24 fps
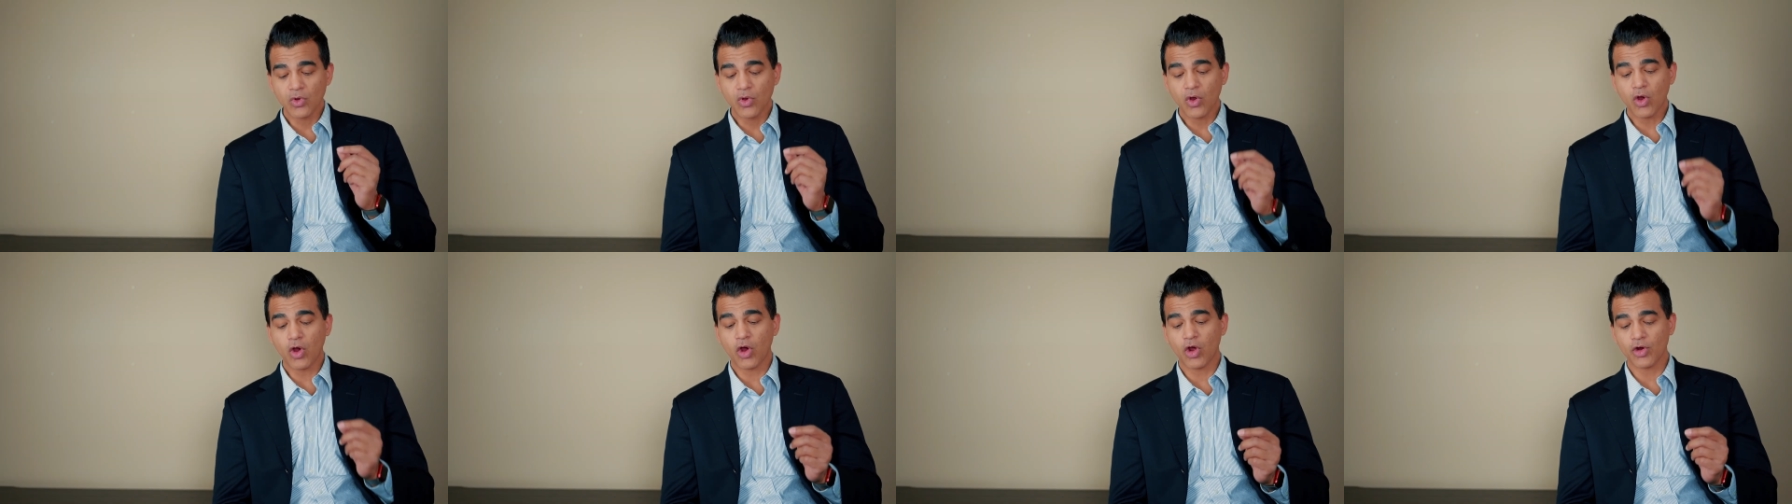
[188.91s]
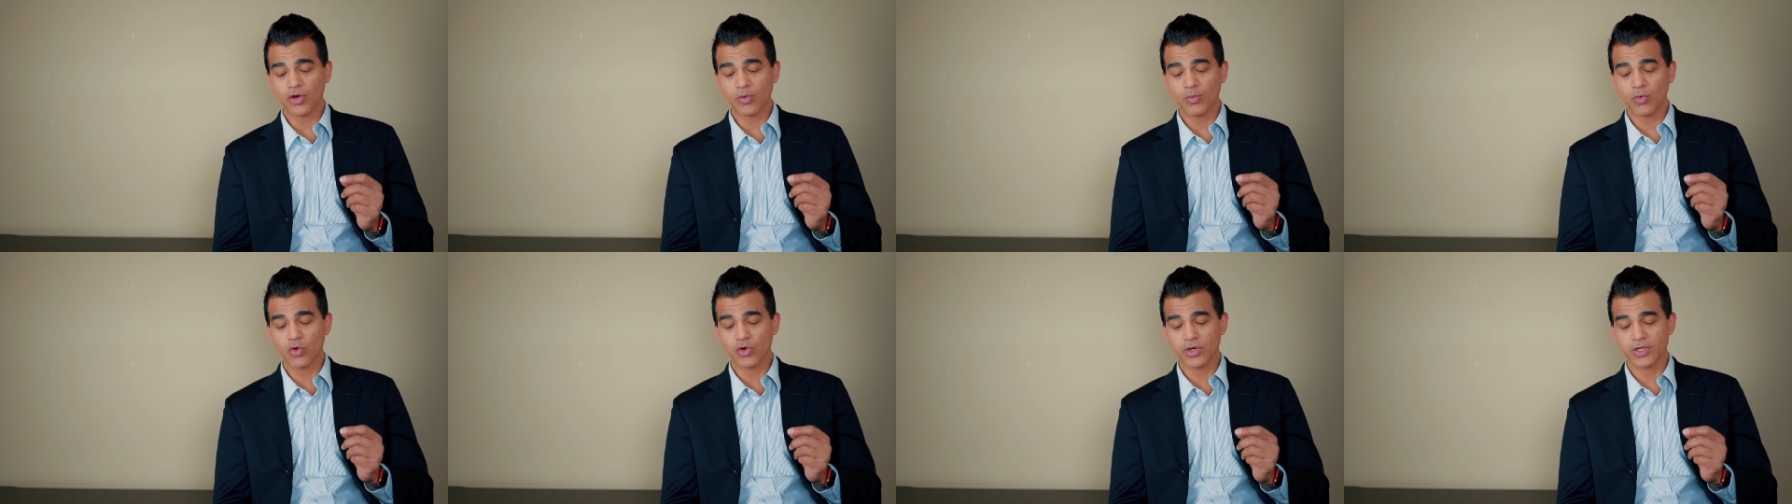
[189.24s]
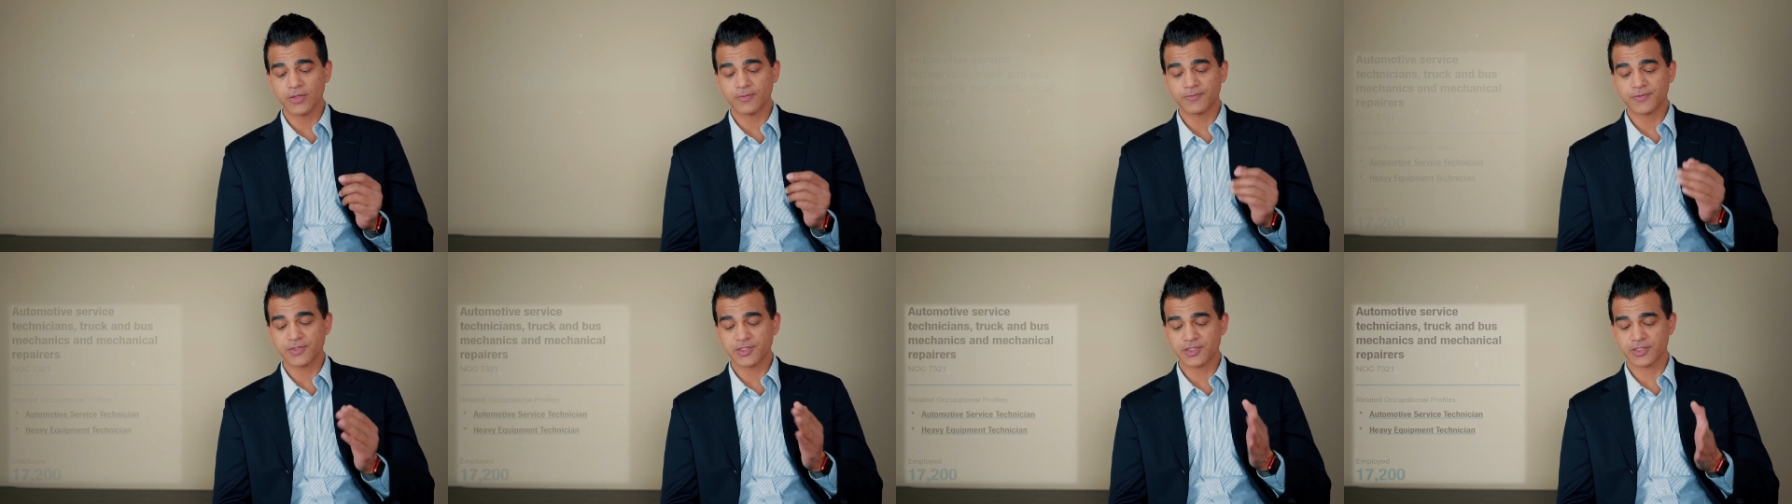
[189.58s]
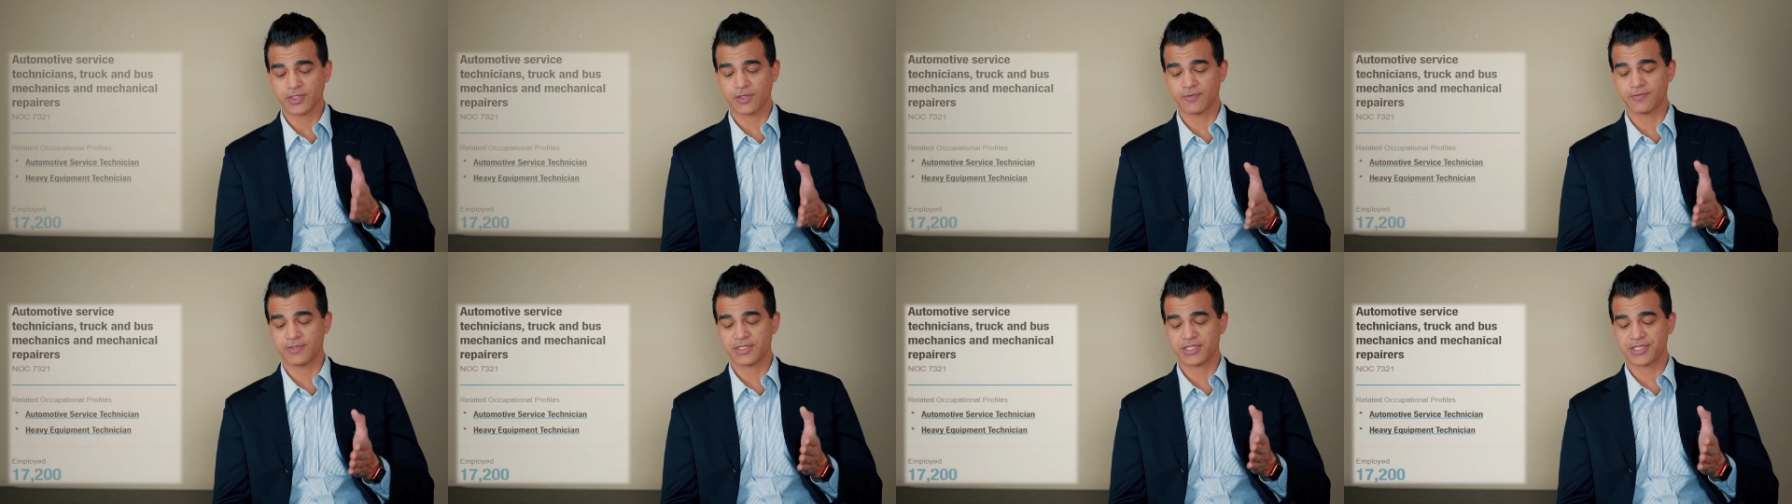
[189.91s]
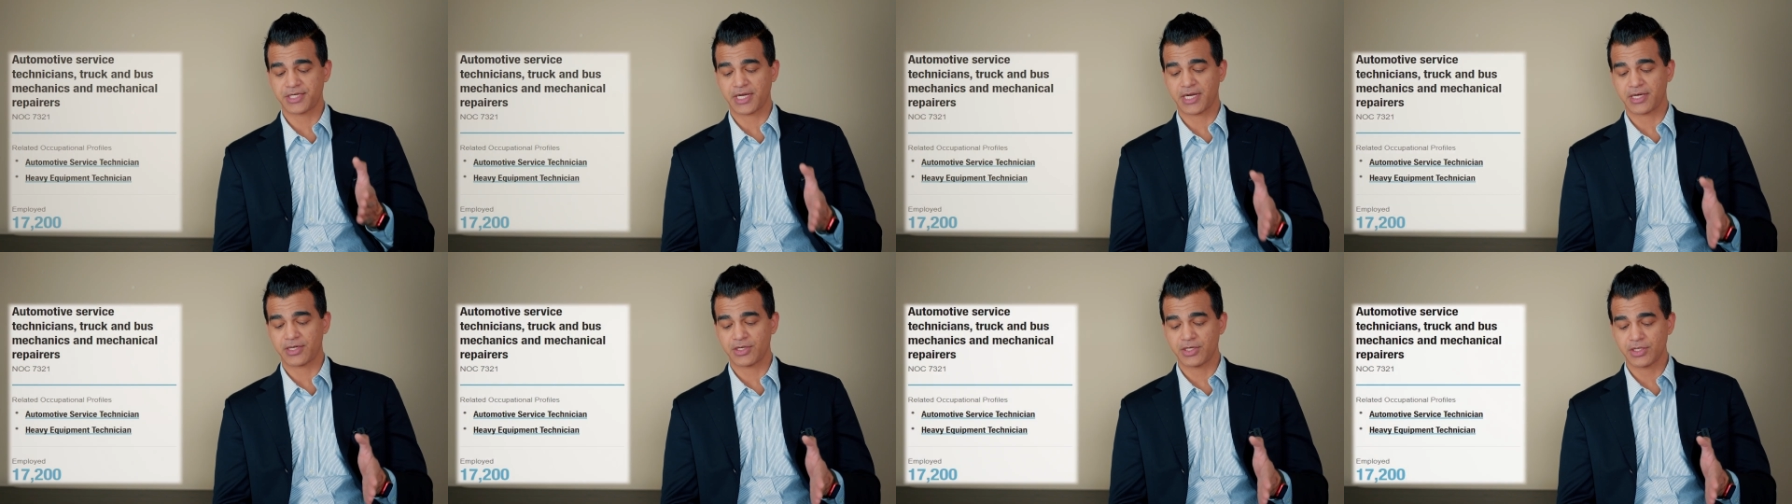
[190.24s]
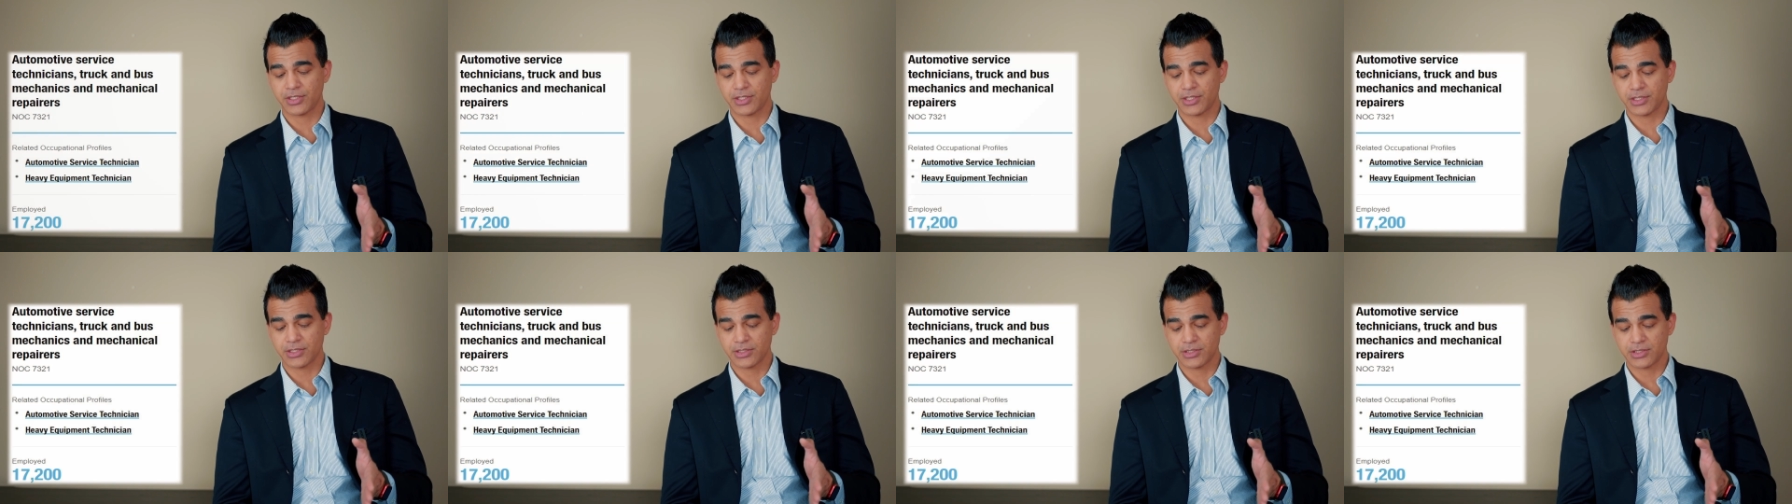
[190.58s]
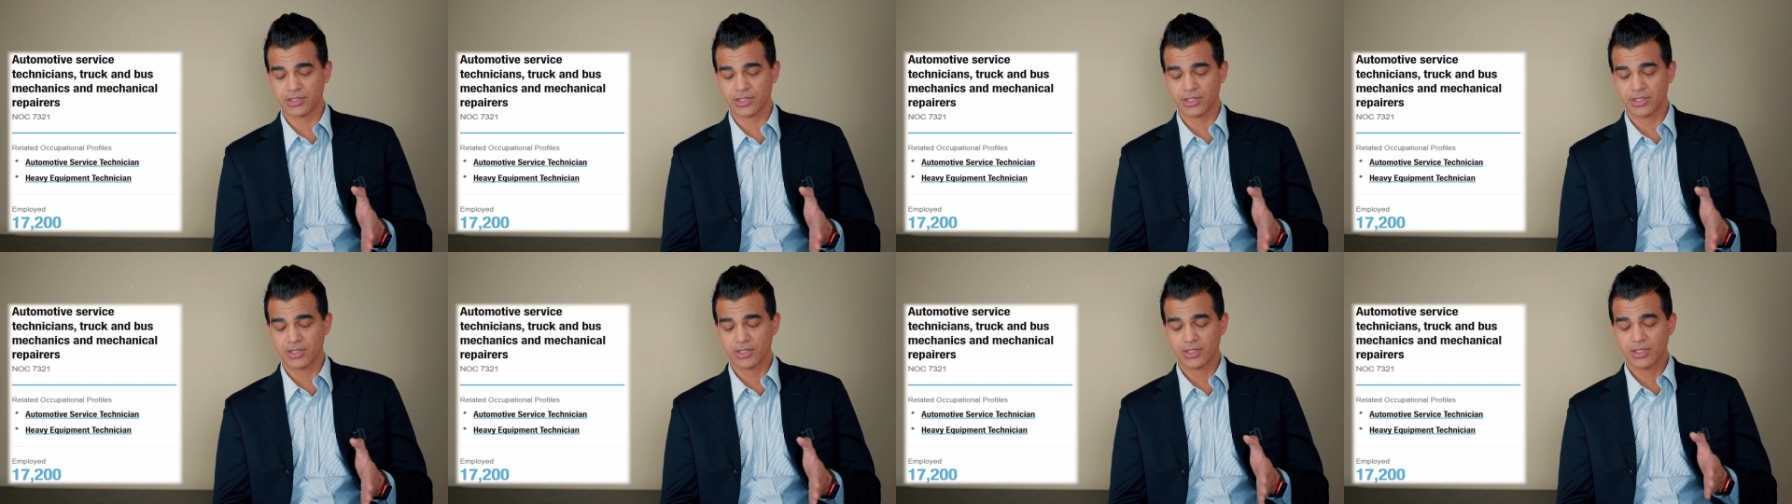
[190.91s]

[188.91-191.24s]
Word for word: Automotive service technicians,